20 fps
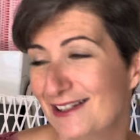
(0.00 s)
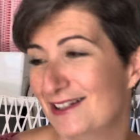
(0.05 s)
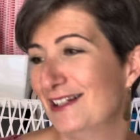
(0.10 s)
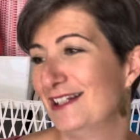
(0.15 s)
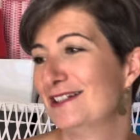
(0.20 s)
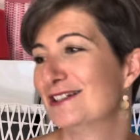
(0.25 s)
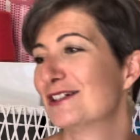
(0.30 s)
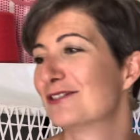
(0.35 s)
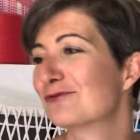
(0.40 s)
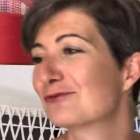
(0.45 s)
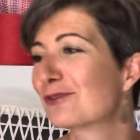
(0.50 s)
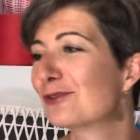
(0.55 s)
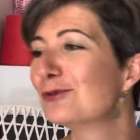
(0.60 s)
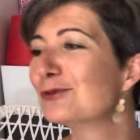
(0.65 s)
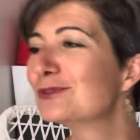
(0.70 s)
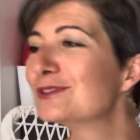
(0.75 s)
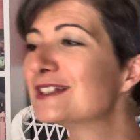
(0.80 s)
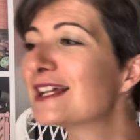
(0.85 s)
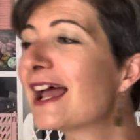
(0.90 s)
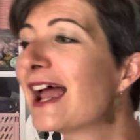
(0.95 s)
knitting
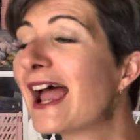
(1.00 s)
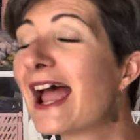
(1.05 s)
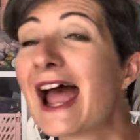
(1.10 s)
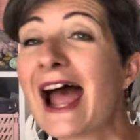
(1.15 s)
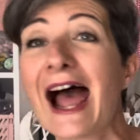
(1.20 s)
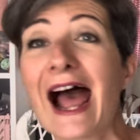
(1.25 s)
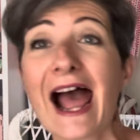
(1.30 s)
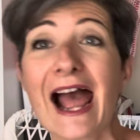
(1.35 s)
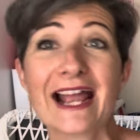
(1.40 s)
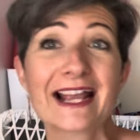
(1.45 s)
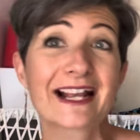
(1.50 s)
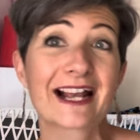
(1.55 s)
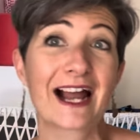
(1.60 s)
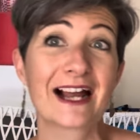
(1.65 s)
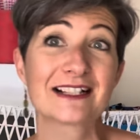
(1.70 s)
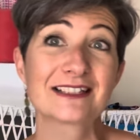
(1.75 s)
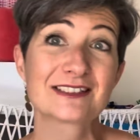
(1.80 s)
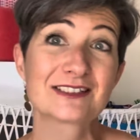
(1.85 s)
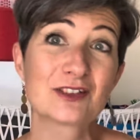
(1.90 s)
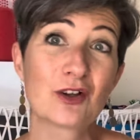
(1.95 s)
rules. I
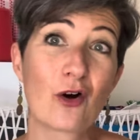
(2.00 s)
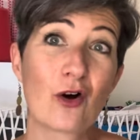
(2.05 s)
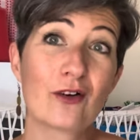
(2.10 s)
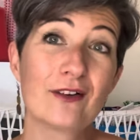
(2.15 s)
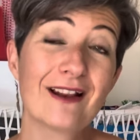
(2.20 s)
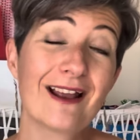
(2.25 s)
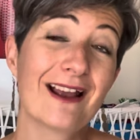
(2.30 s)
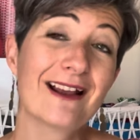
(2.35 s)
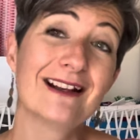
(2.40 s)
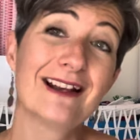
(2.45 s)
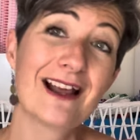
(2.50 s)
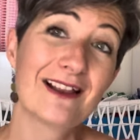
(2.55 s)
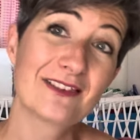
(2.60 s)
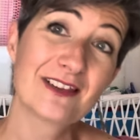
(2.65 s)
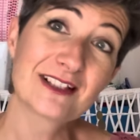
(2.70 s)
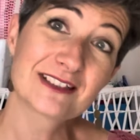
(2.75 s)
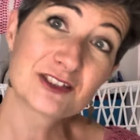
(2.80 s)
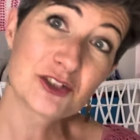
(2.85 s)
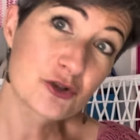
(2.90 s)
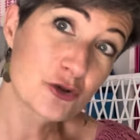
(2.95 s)
cast on
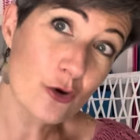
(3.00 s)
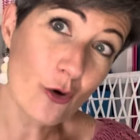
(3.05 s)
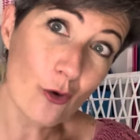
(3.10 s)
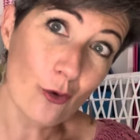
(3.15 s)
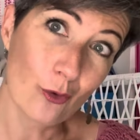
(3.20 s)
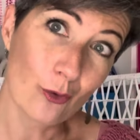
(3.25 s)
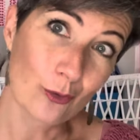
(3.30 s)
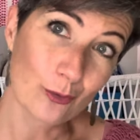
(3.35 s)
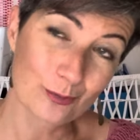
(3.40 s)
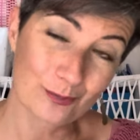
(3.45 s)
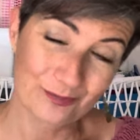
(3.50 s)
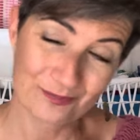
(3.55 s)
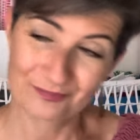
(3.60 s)
another shawl.